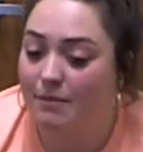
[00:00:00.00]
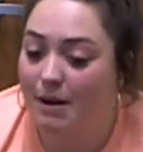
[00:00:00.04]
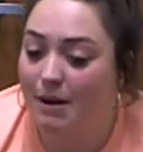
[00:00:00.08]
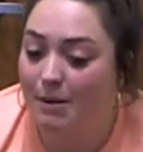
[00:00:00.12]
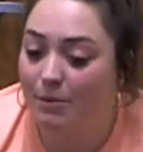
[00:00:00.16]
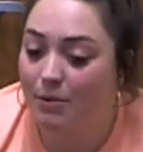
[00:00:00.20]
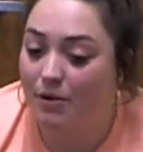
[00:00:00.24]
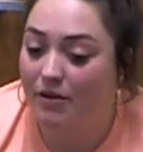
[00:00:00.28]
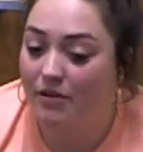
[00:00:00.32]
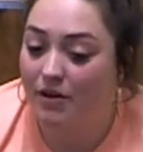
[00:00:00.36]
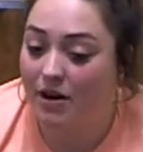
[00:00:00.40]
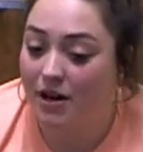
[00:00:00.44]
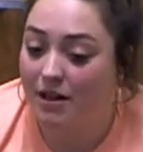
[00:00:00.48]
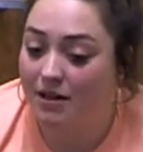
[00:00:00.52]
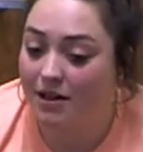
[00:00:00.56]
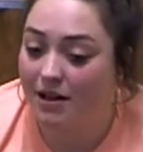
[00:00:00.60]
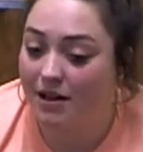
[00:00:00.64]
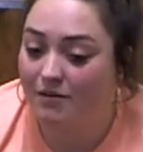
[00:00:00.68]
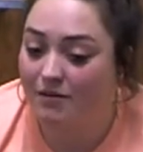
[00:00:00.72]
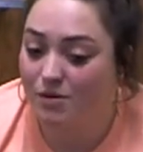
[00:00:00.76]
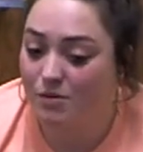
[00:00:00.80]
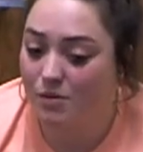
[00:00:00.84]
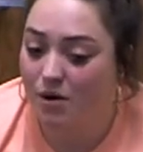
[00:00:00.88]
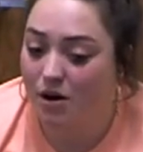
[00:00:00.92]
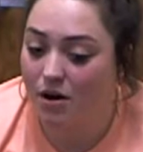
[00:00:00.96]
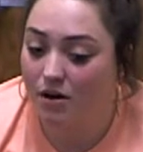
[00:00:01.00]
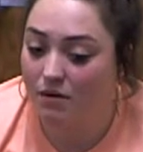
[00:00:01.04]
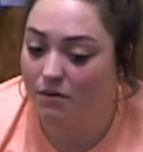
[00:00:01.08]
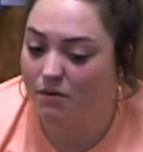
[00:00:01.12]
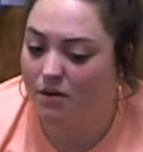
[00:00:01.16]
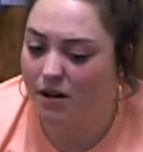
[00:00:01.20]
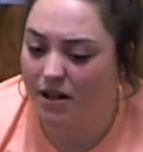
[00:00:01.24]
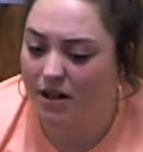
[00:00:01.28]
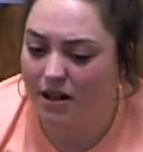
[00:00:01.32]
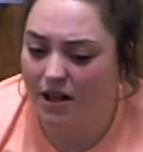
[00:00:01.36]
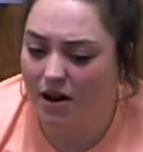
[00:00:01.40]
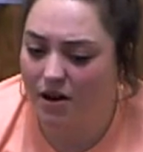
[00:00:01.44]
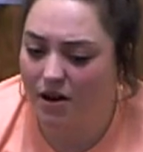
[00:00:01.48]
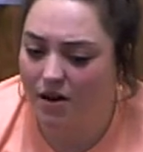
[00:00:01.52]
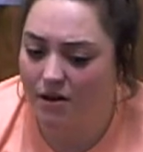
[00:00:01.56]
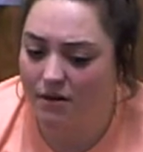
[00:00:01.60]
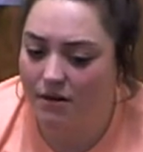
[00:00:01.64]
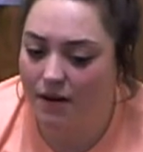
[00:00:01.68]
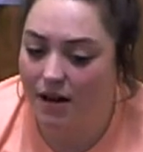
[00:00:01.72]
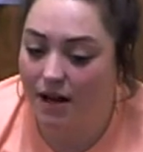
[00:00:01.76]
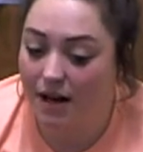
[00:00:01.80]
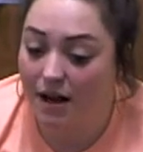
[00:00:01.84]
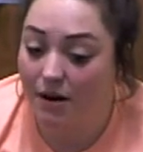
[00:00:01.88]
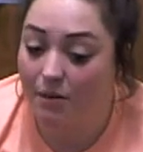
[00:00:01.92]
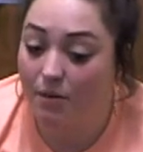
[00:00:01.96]
My boyfriend had left to work really
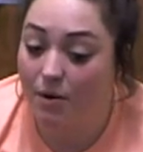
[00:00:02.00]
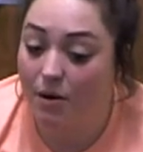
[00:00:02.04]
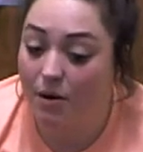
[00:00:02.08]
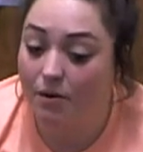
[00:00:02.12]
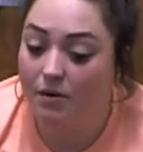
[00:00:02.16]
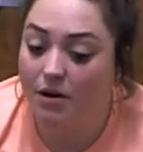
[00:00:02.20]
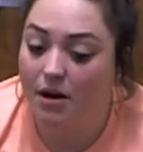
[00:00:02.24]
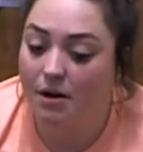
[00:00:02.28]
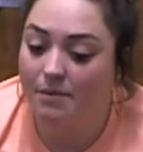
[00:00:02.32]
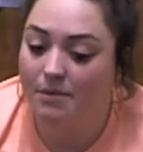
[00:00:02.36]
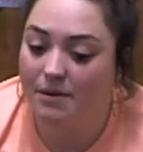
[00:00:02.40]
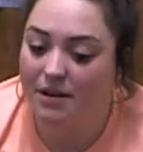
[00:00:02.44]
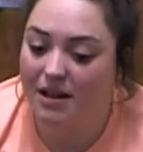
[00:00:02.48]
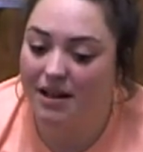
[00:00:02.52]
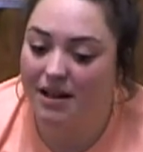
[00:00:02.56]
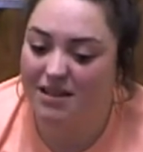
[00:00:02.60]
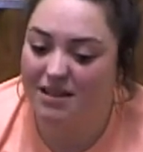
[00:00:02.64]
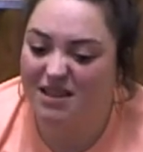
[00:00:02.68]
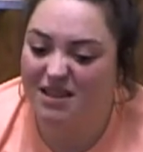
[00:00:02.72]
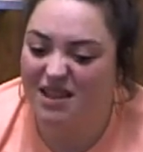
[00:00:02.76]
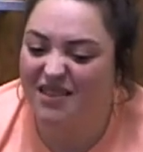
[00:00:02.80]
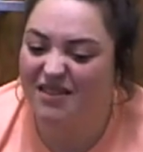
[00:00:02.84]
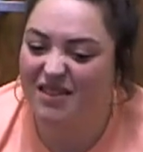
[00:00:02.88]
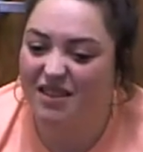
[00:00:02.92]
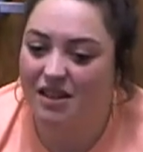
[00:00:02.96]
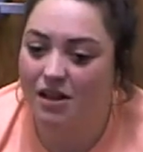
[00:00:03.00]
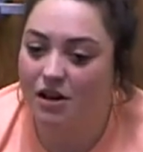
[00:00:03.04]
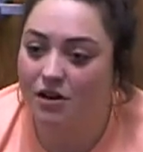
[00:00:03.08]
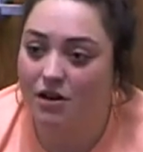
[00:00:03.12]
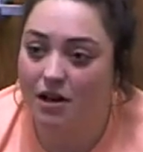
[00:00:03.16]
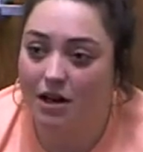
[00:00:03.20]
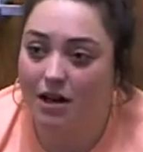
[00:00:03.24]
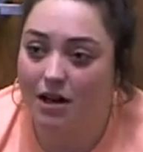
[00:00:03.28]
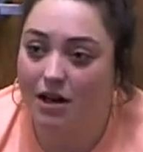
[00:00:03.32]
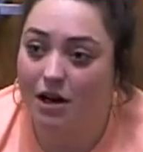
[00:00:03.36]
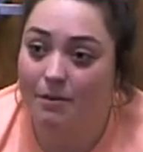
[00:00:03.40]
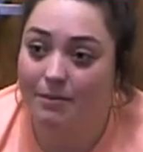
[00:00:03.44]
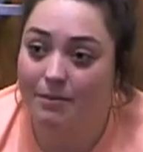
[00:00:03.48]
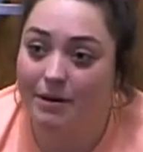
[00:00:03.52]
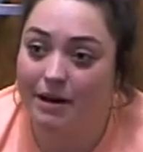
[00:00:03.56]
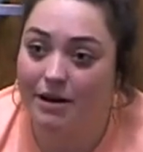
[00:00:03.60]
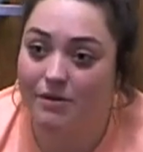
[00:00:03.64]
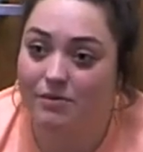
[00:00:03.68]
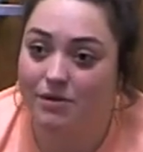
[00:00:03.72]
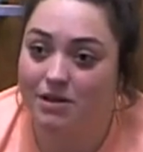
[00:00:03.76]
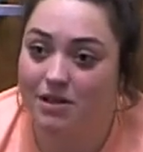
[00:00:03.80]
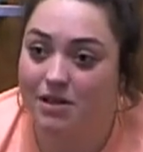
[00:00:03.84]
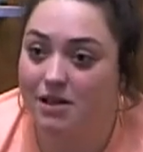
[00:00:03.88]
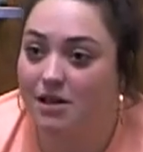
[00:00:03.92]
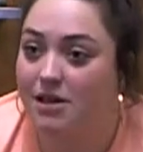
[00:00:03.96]
early, and I woke up at like 7:30, and nobody
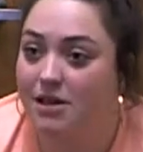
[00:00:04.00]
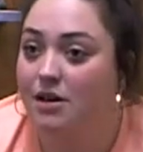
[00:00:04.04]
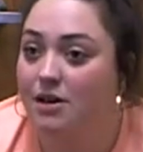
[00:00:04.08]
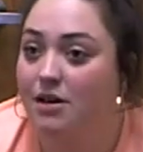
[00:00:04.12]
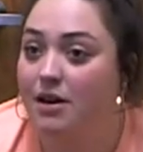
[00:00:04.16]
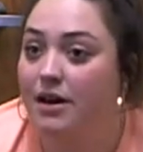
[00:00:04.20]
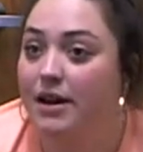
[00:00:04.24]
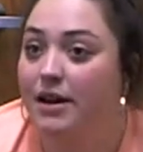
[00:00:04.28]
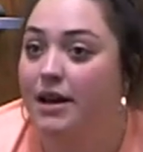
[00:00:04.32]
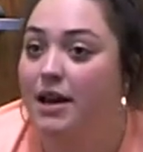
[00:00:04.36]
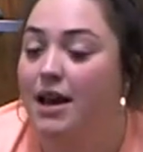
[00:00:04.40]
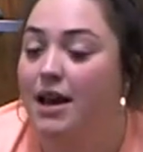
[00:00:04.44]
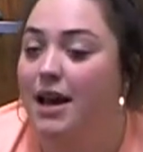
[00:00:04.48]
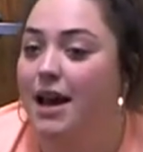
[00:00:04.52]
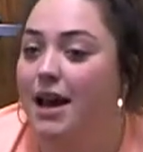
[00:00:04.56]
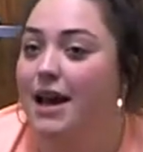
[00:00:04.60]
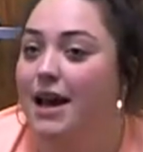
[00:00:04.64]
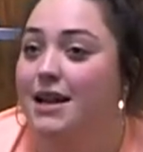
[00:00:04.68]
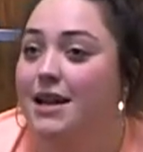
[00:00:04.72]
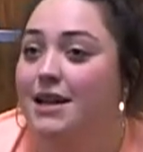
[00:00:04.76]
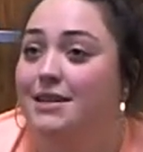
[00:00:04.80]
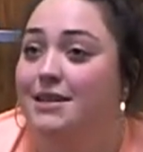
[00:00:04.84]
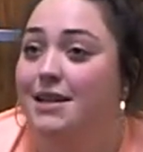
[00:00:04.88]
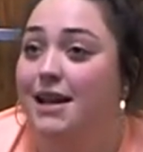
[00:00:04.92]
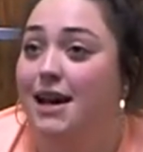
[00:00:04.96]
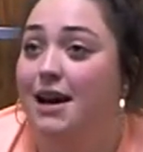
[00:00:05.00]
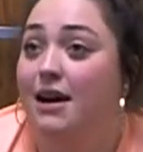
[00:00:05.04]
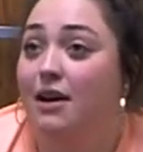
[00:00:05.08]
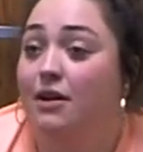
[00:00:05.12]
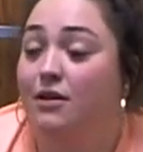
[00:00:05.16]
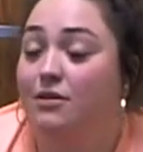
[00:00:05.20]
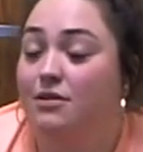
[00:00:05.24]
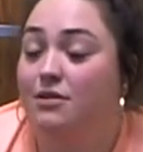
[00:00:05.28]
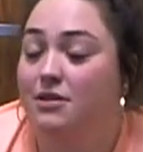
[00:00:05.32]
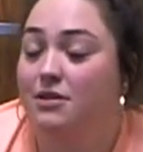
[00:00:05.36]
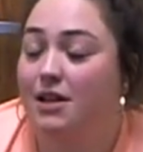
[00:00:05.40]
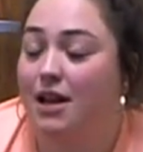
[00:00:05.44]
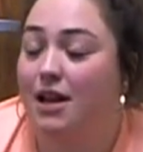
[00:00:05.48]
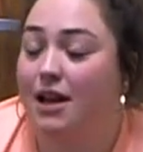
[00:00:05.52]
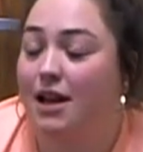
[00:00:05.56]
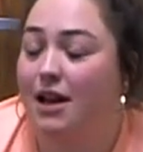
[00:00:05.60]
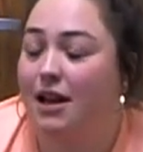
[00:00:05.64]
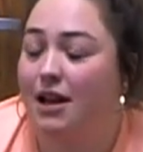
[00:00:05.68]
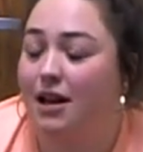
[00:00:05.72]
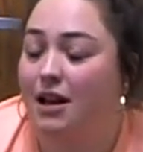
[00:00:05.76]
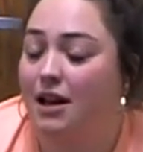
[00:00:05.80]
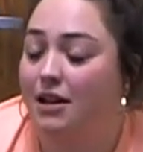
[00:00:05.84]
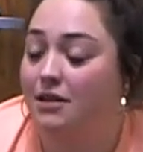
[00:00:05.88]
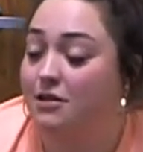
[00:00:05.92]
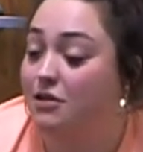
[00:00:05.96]
was there at his house,
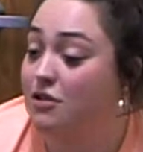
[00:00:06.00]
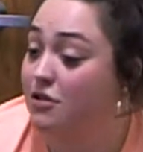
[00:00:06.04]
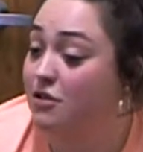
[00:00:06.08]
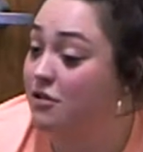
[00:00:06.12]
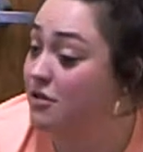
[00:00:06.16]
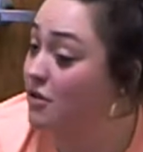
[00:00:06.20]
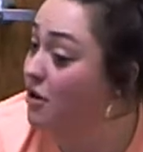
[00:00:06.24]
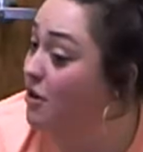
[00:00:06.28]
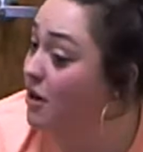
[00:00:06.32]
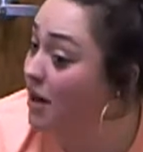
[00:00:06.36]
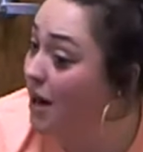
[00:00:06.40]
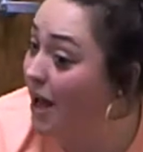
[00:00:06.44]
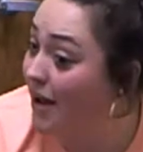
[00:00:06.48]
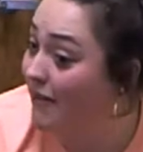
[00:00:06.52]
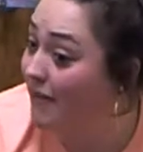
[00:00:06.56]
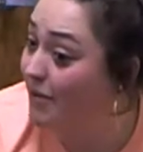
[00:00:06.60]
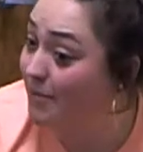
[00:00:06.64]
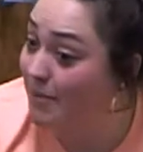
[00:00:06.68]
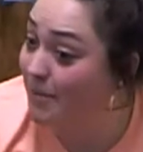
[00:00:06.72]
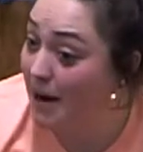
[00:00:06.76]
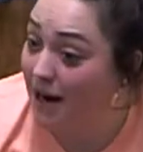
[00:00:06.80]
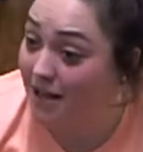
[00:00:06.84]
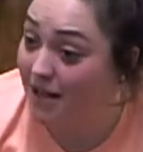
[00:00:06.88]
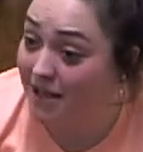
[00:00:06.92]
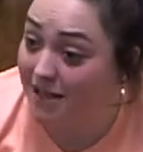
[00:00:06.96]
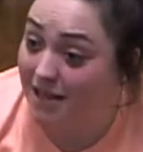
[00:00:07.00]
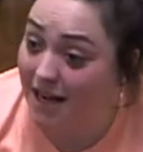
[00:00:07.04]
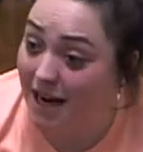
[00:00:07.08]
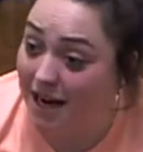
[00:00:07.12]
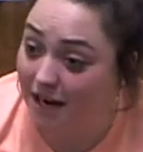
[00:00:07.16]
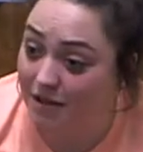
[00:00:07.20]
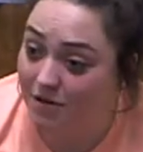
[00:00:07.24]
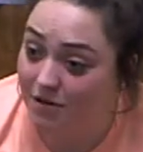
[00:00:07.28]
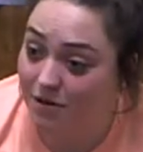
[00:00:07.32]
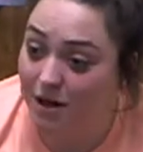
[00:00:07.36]
and I started having a panic attack.